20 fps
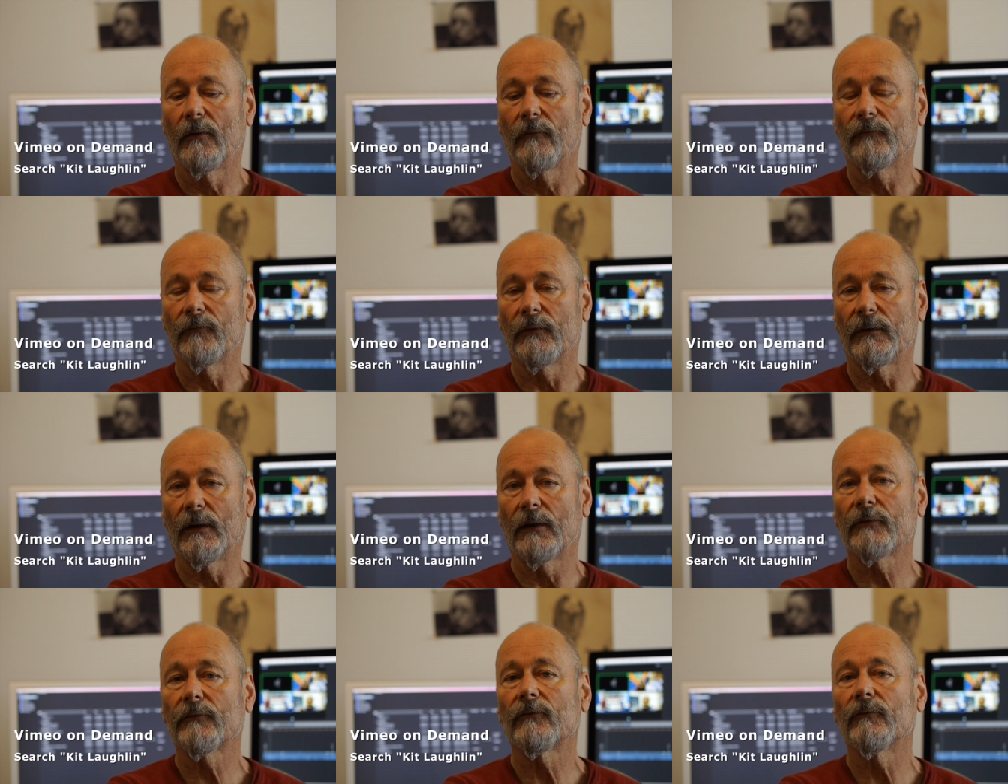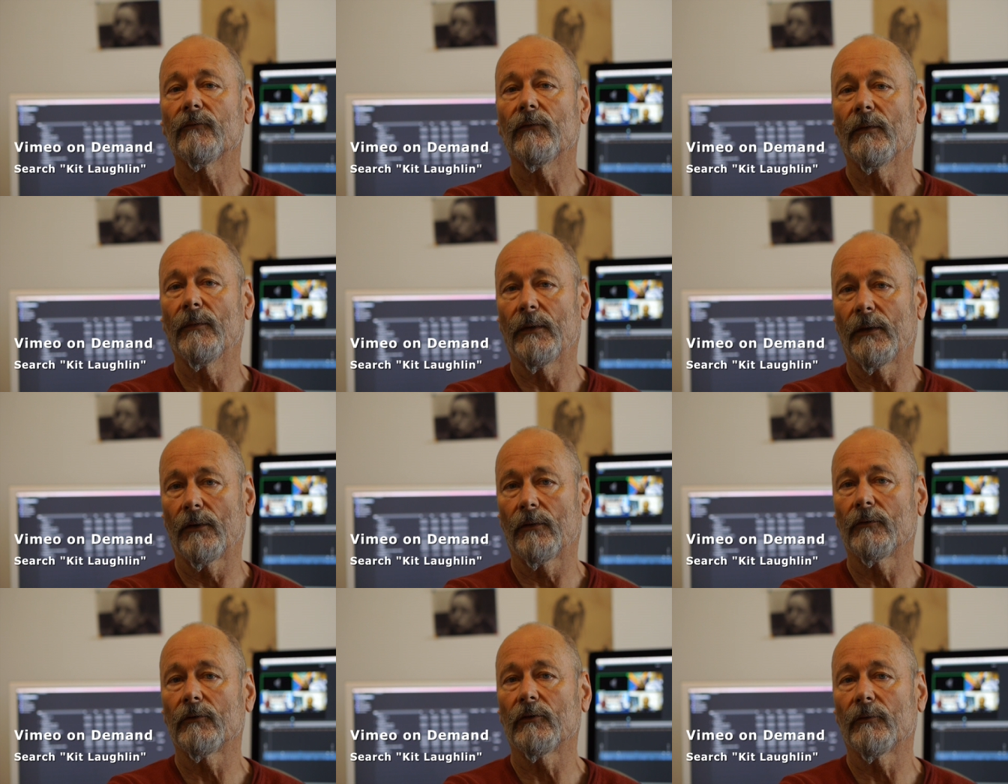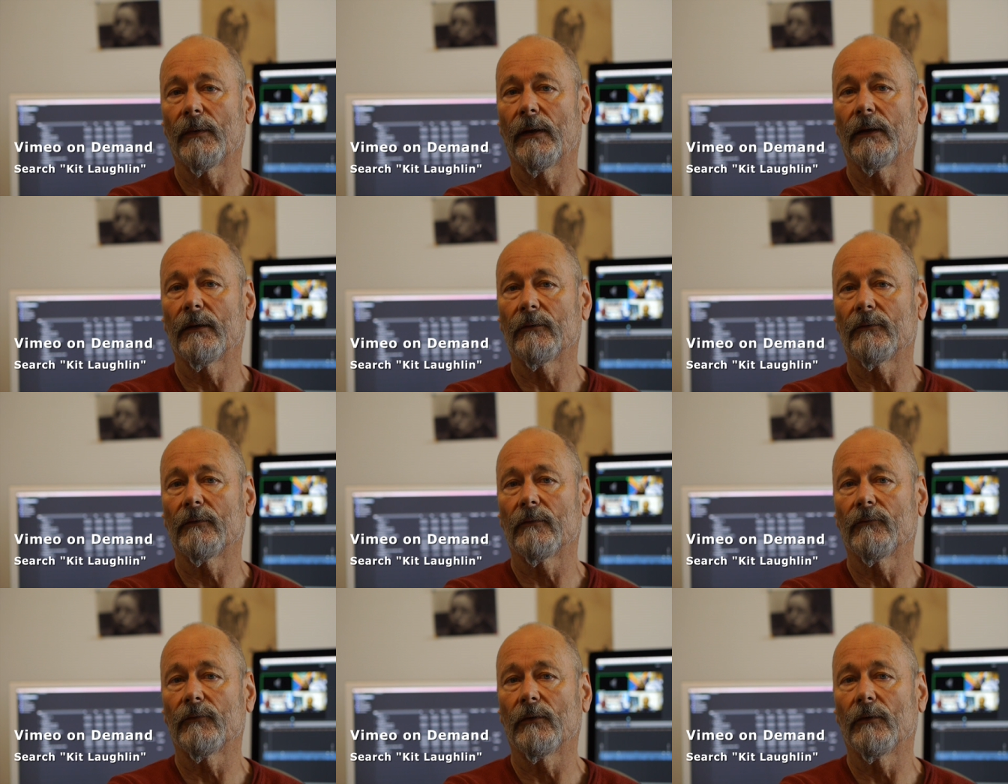For us, Vimeo On Demand
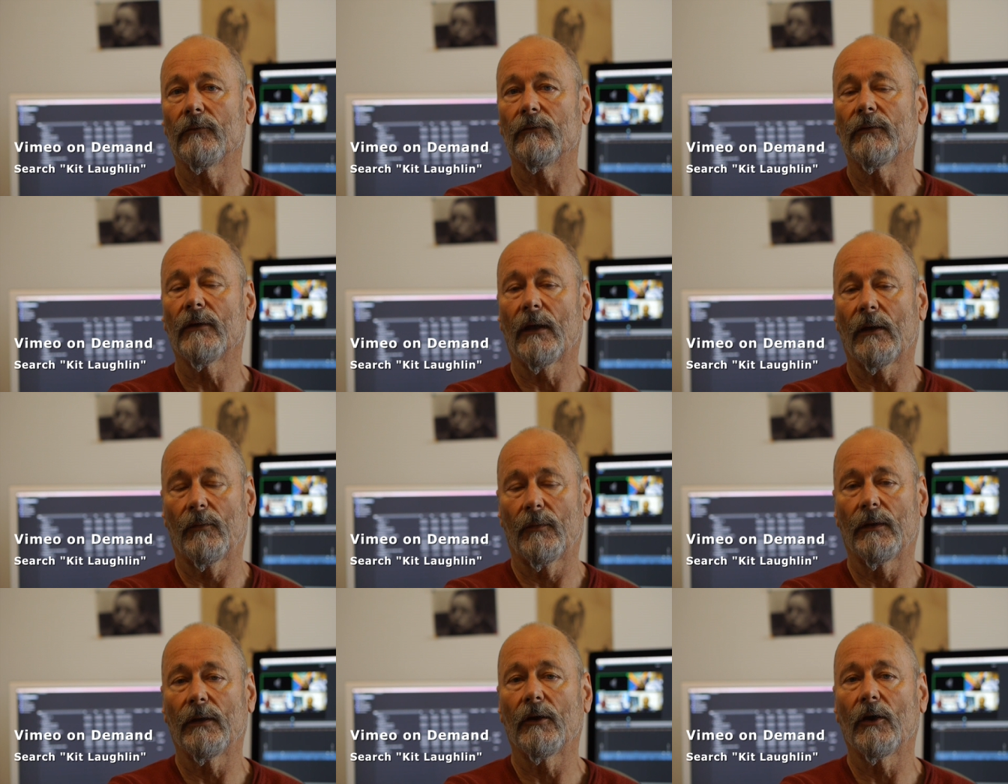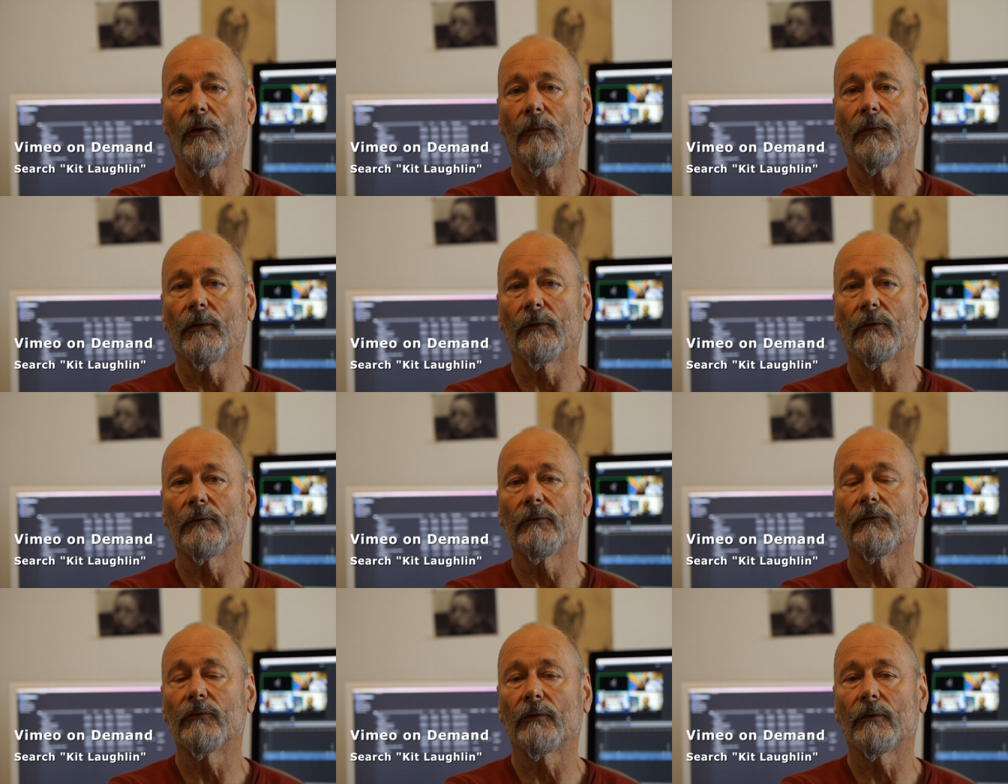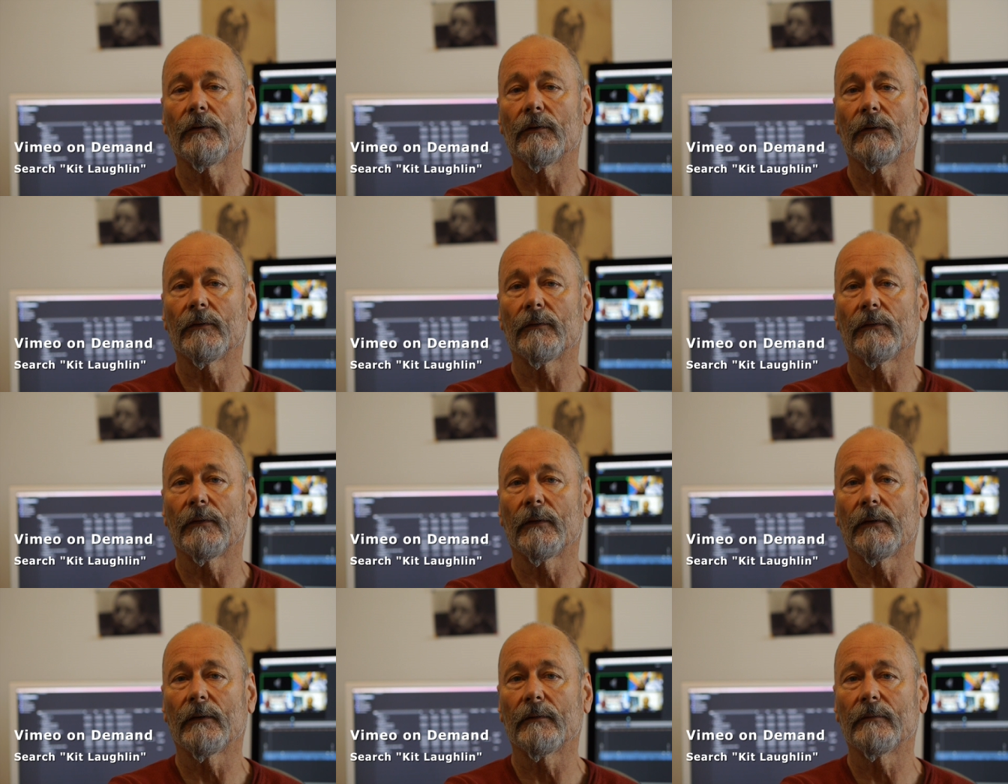is the future and we hope that you'll join us
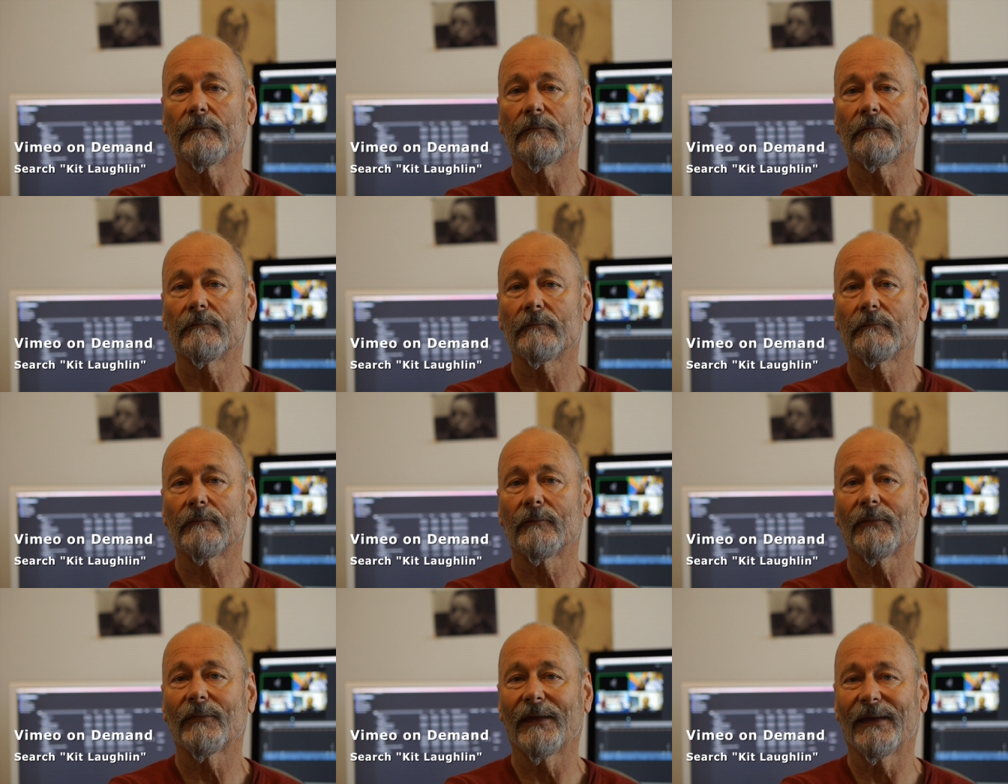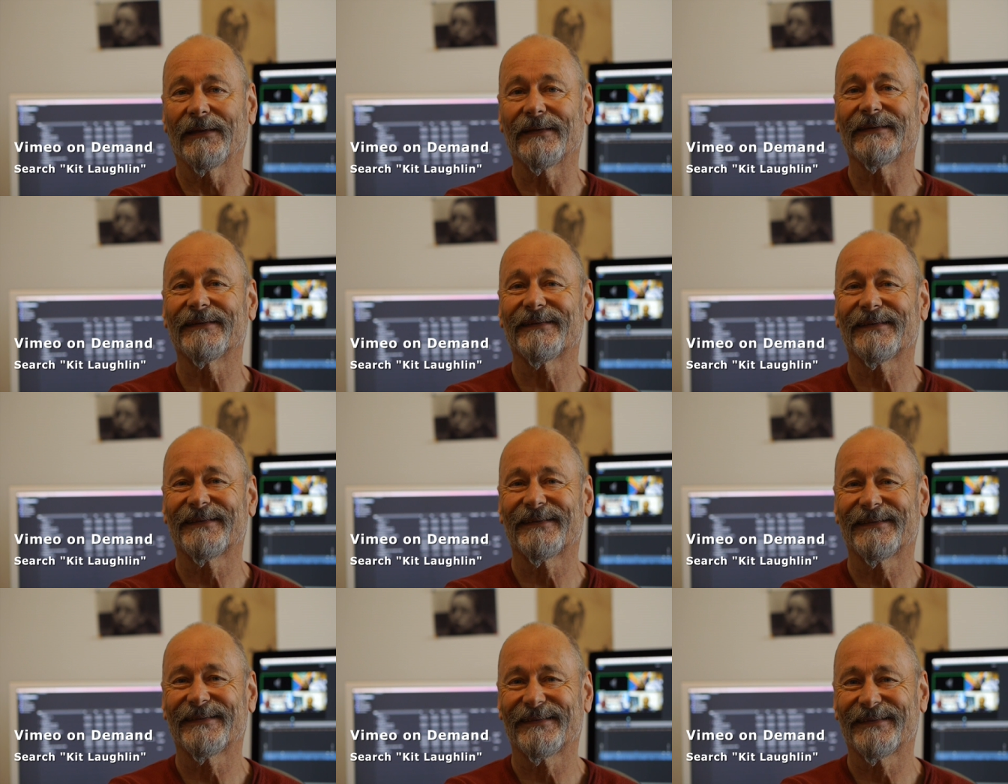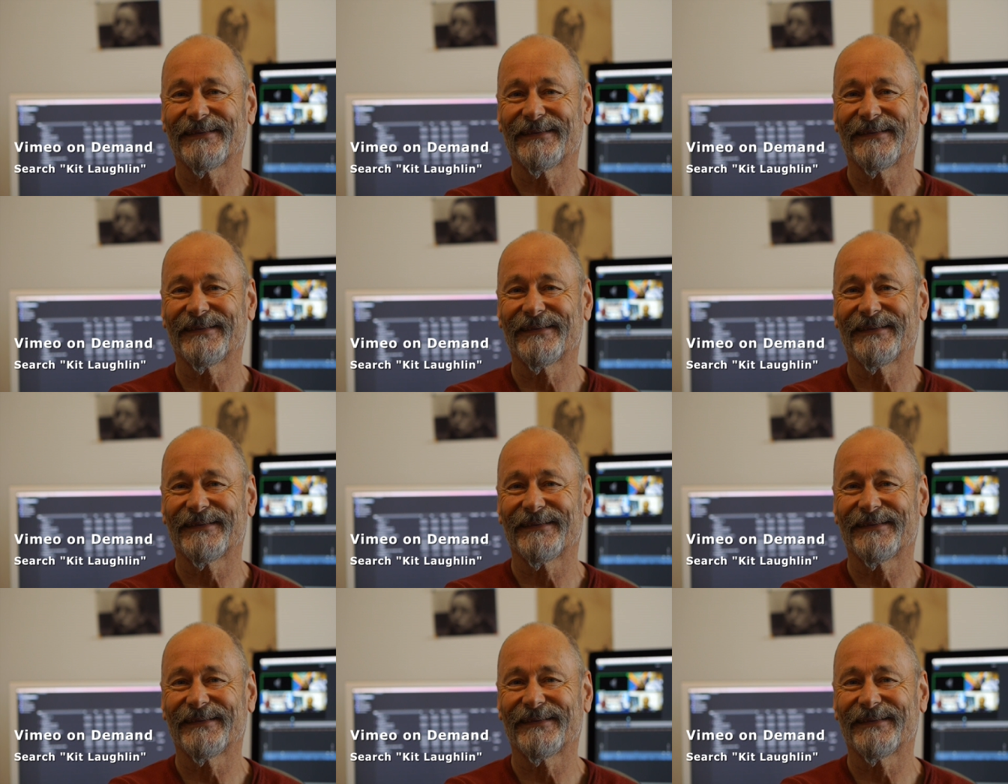there. Thanks.